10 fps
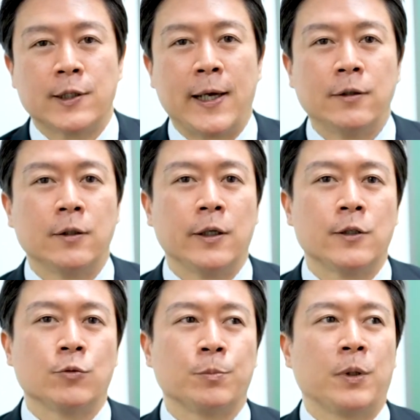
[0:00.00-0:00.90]

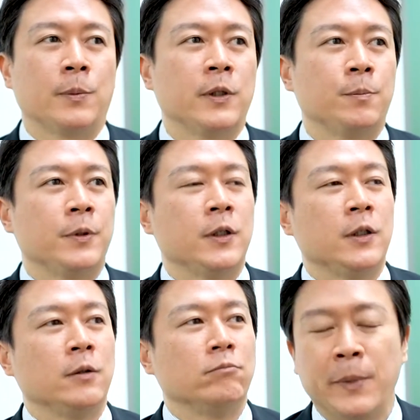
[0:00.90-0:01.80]
candidates would probably
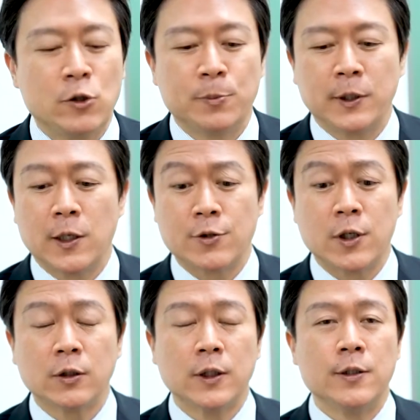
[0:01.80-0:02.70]
be management
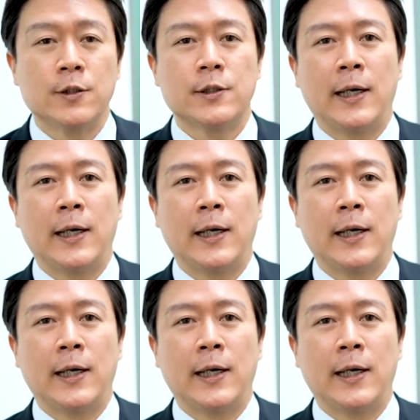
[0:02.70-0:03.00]
consultants,